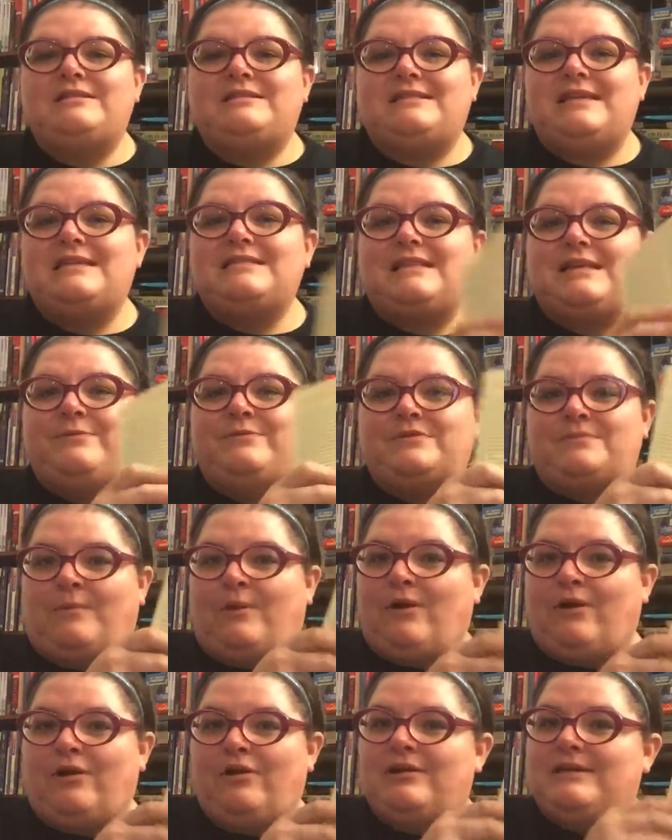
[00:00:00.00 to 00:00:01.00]
it says he was
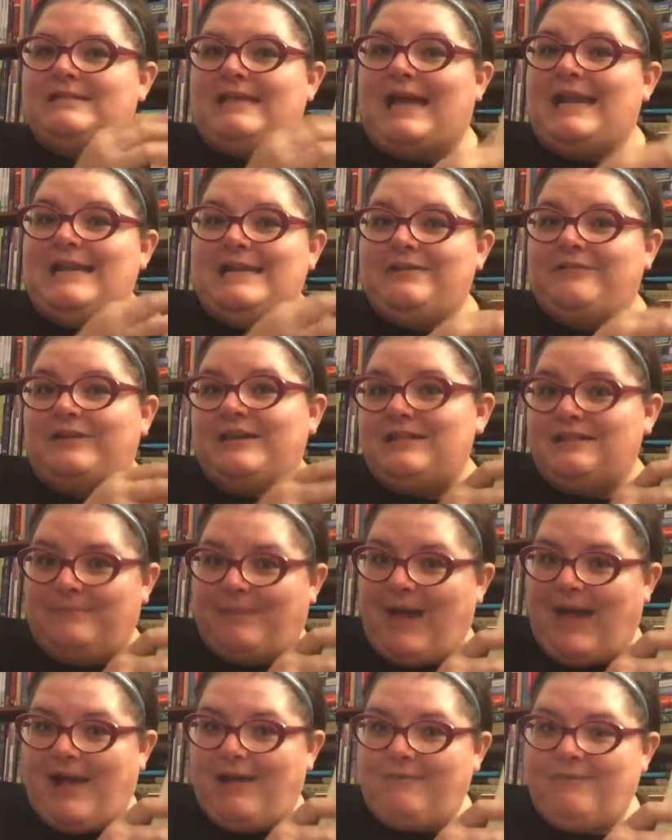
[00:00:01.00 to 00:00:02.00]
murdered, because I didn't read the
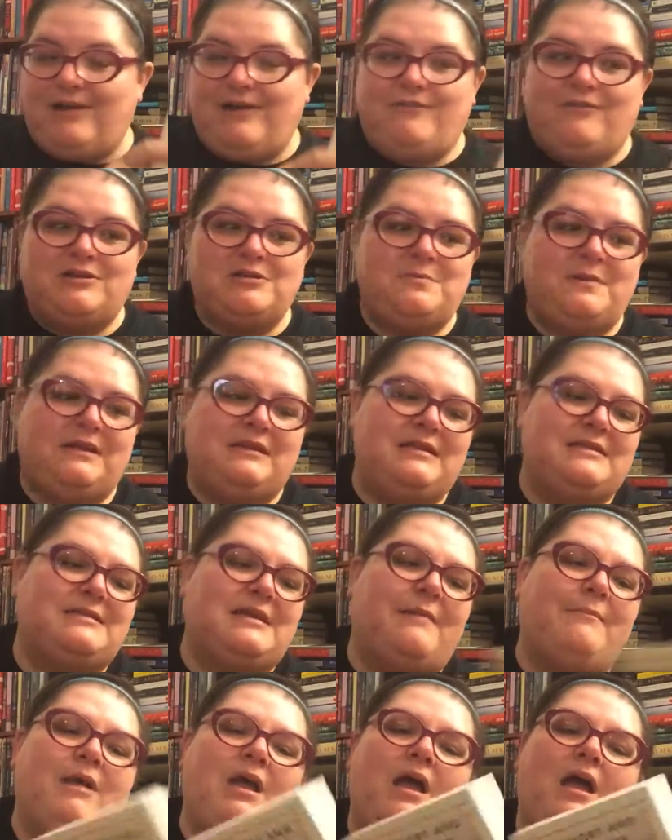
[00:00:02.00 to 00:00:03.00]
back when I first picked
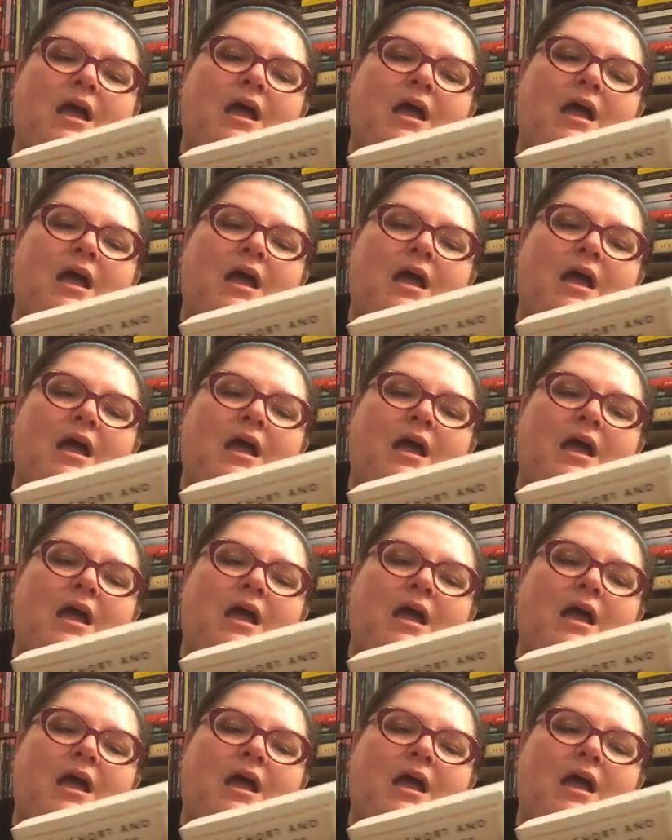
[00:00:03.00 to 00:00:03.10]
this up.